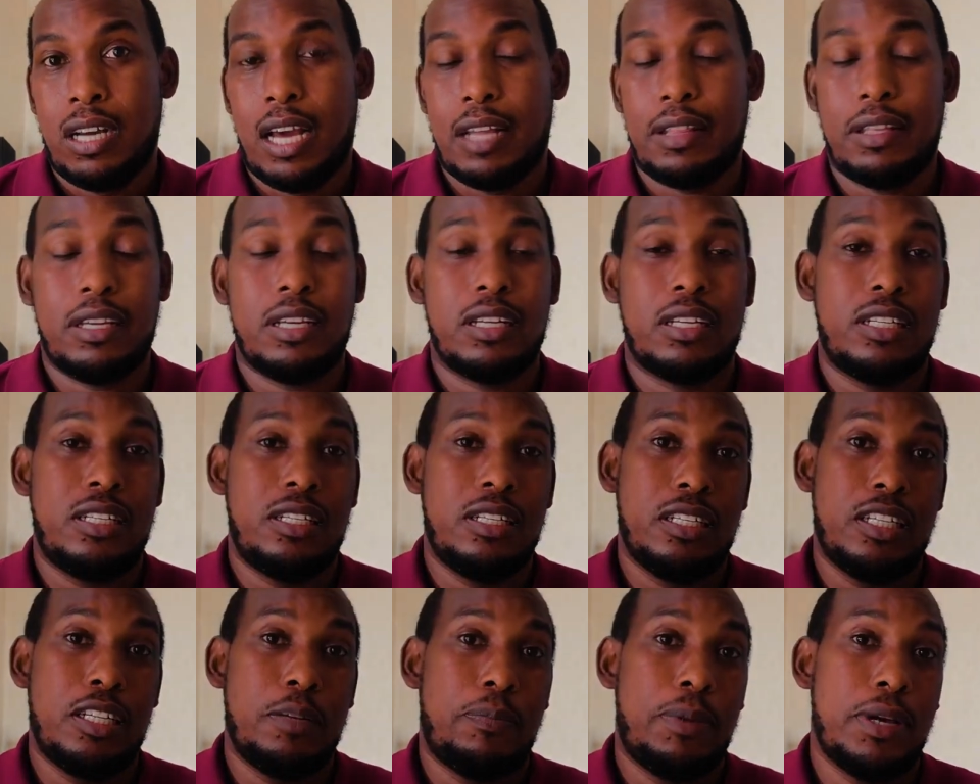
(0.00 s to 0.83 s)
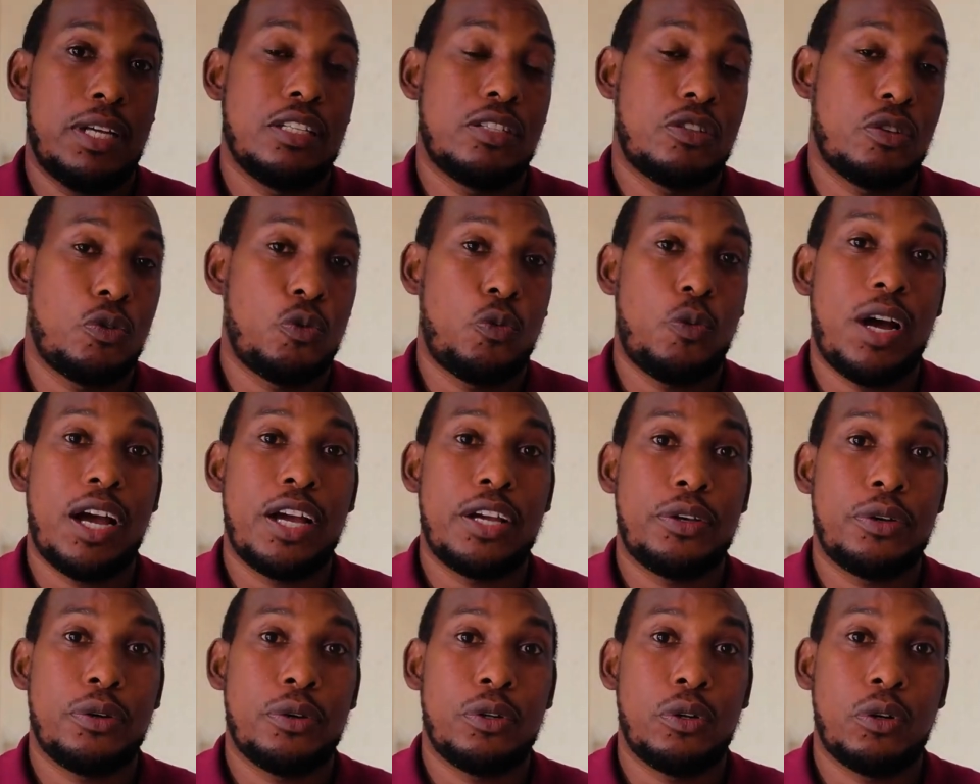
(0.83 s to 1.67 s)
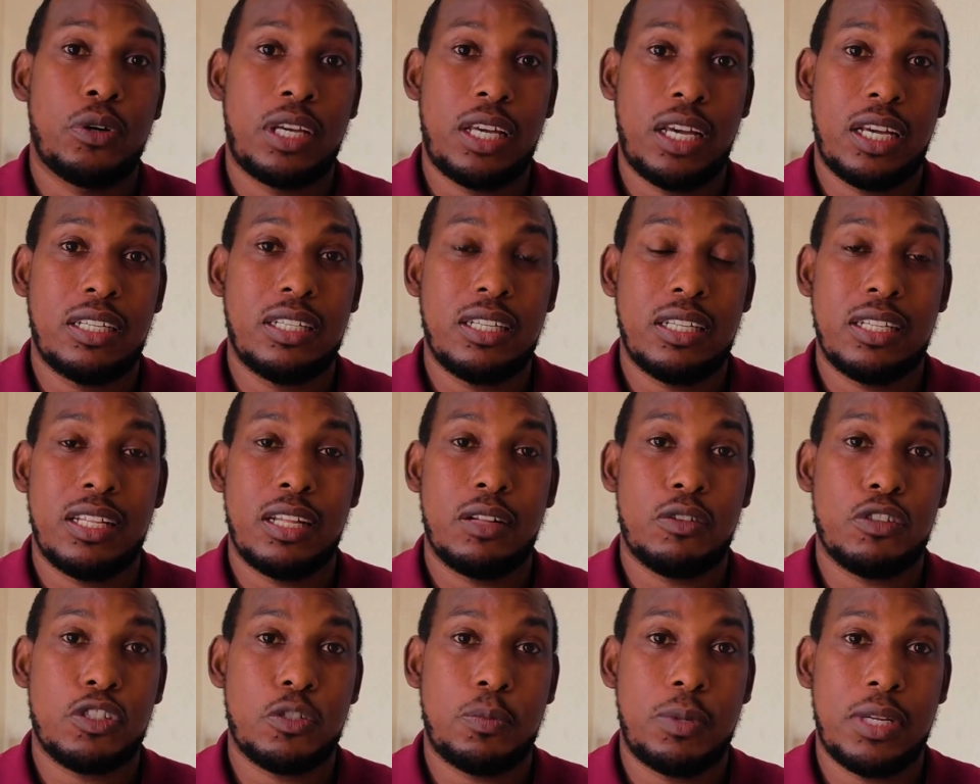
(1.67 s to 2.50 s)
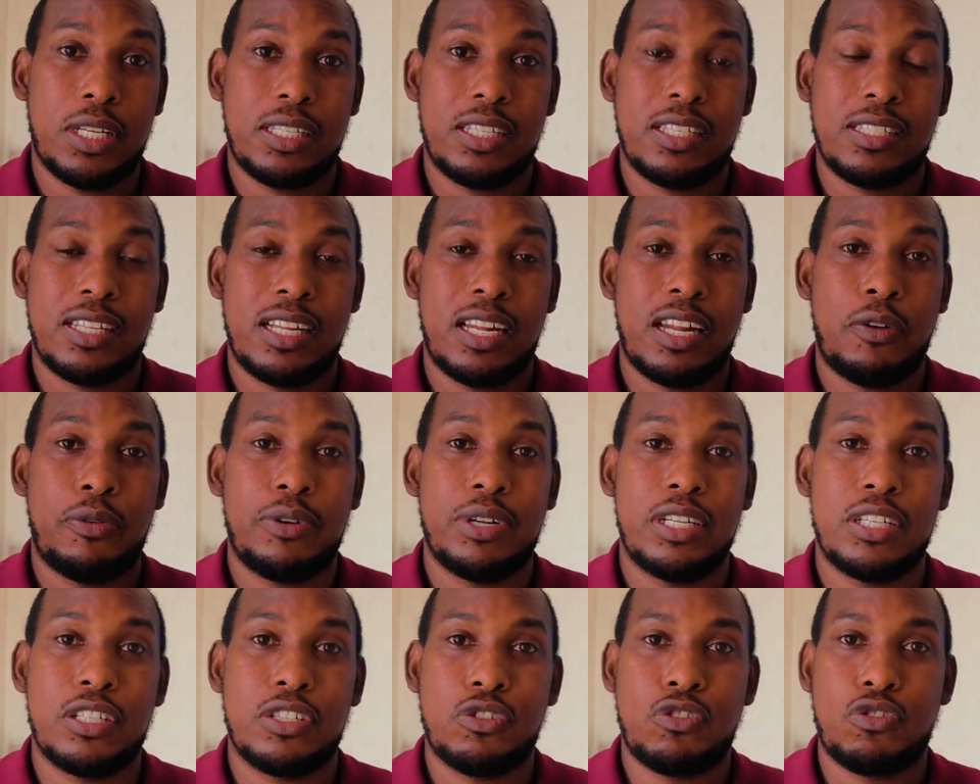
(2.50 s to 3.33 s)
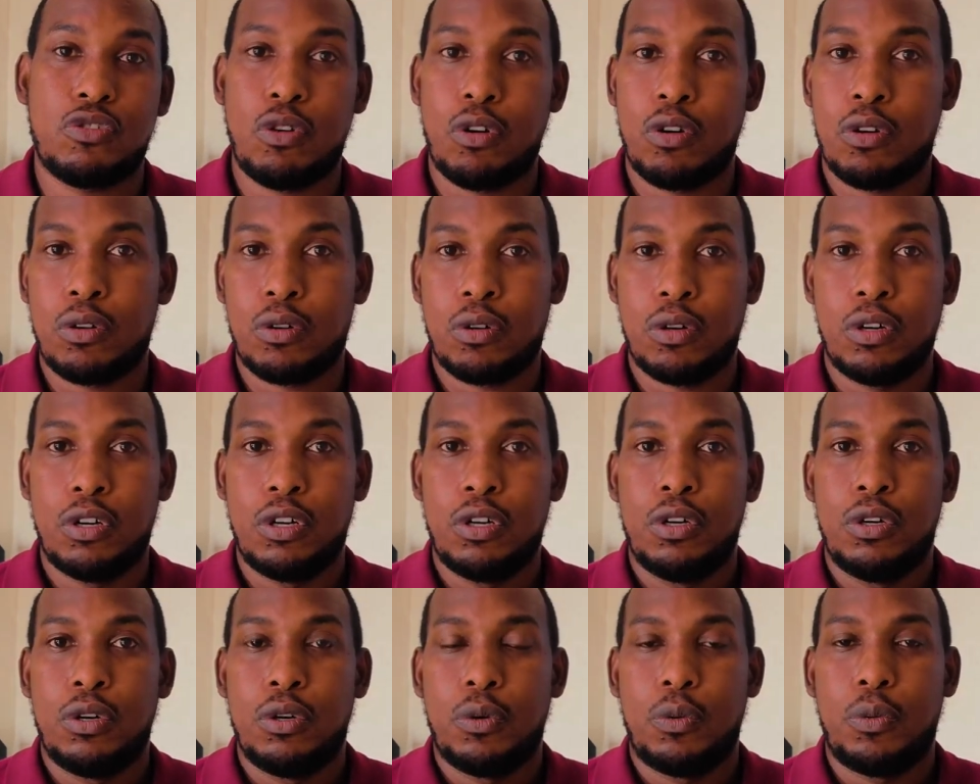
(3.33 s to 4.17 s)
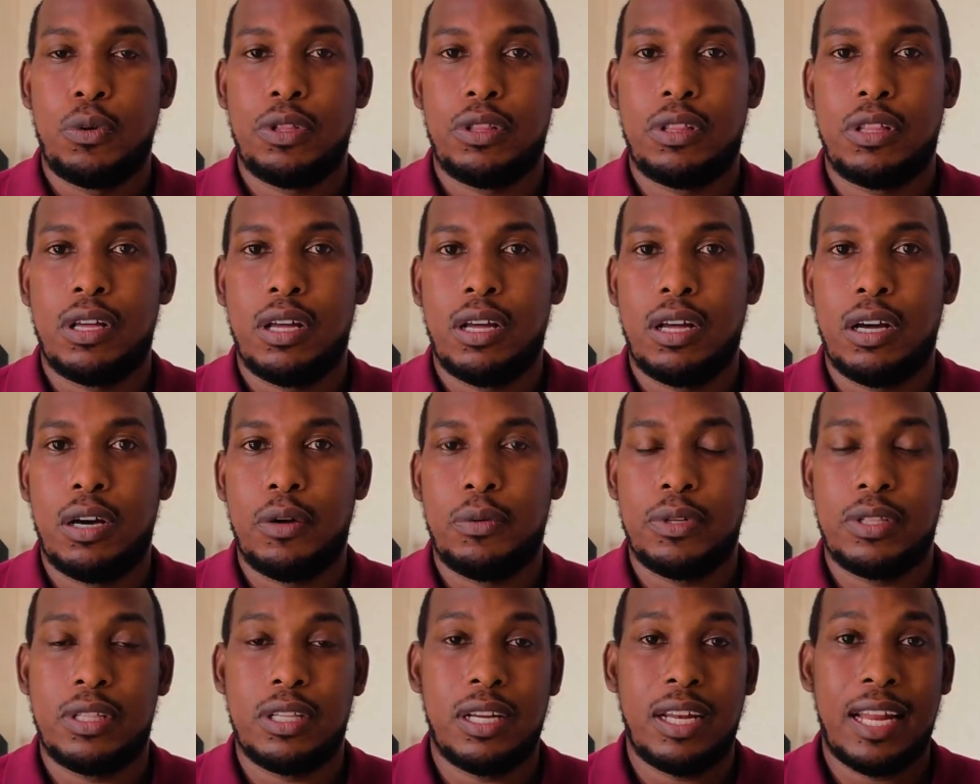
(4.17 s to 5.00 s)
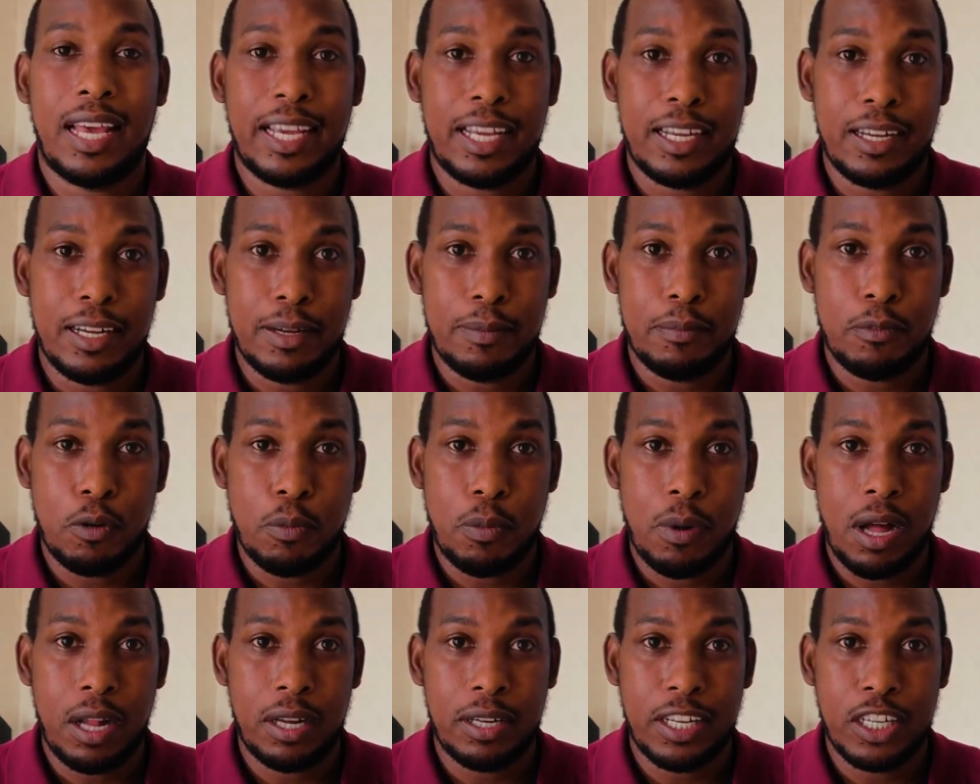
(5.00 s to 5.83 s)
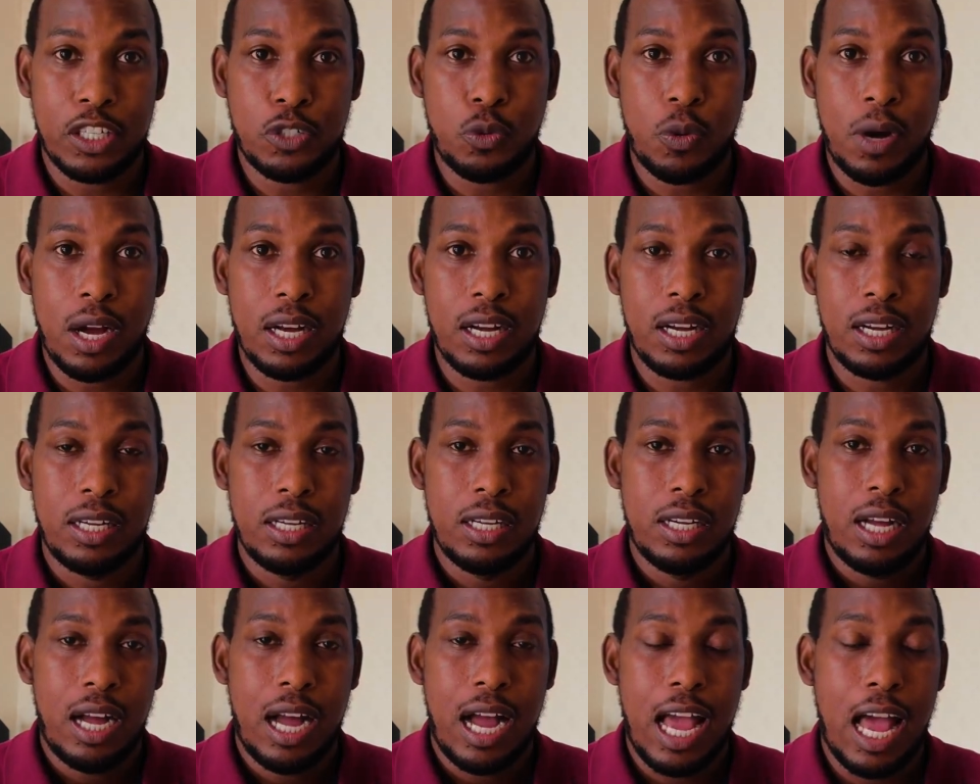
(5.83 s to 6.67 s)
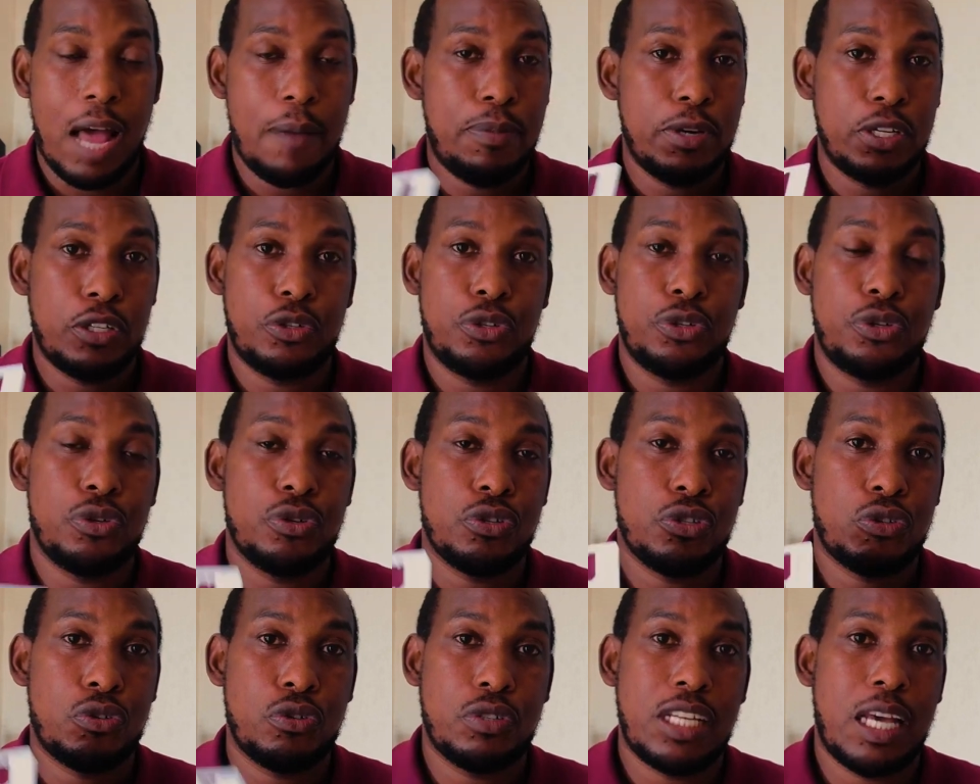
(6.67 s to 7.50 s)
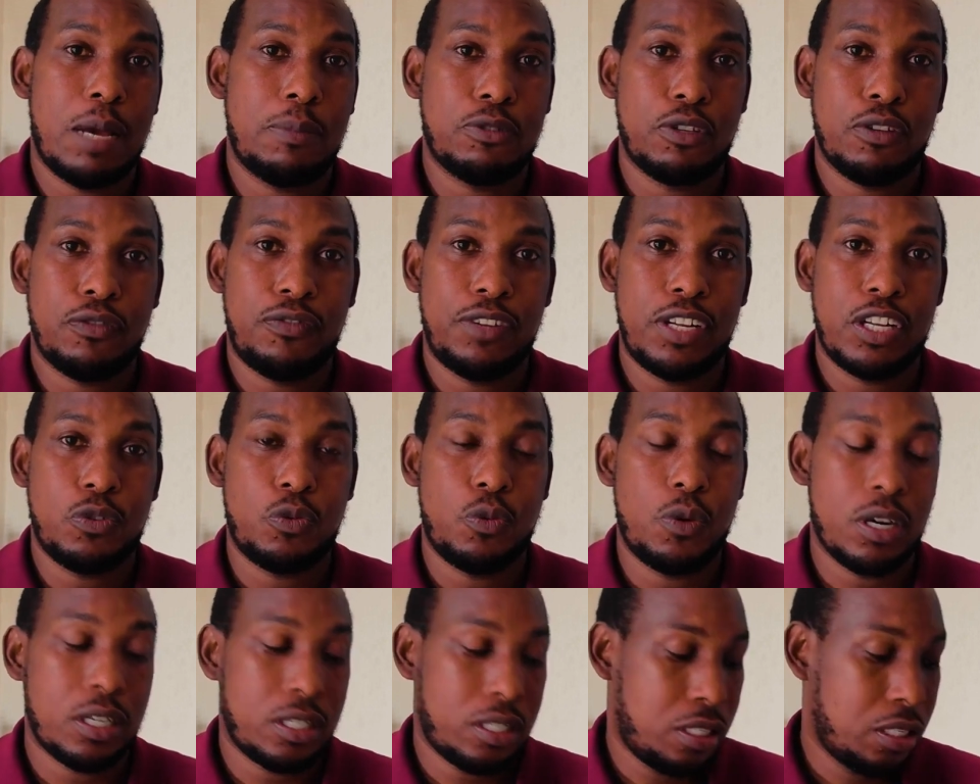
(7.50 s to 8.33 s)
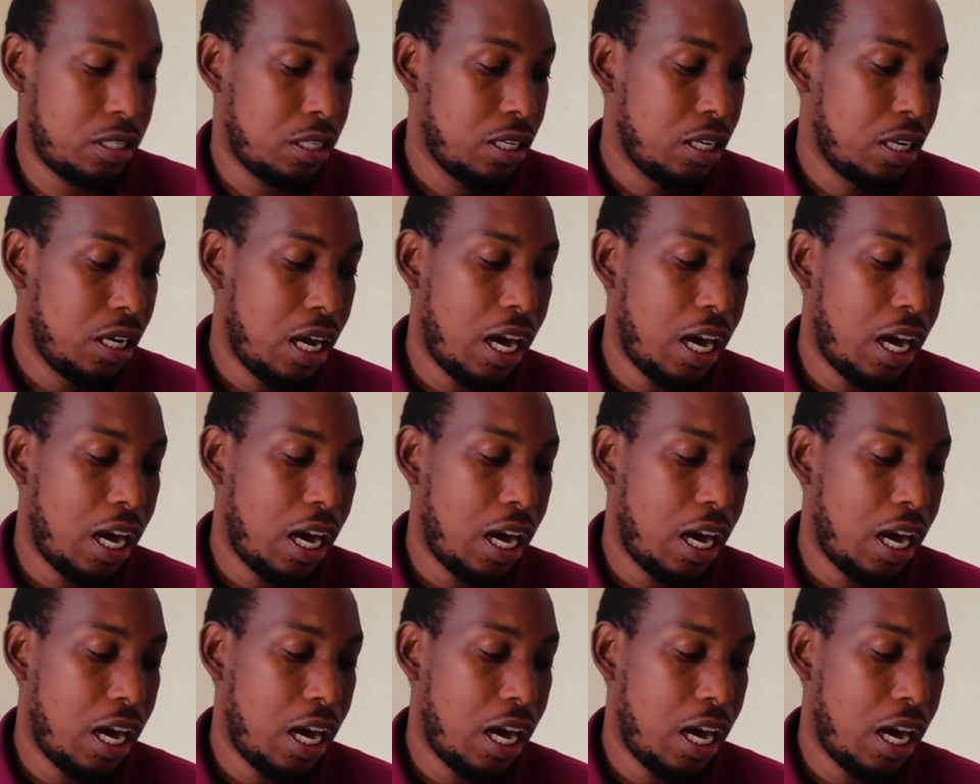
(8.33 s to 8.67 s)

I think it depends on where you're located. There are those places that are really strong with the Lyca mobile network. I happen to use two types of networks.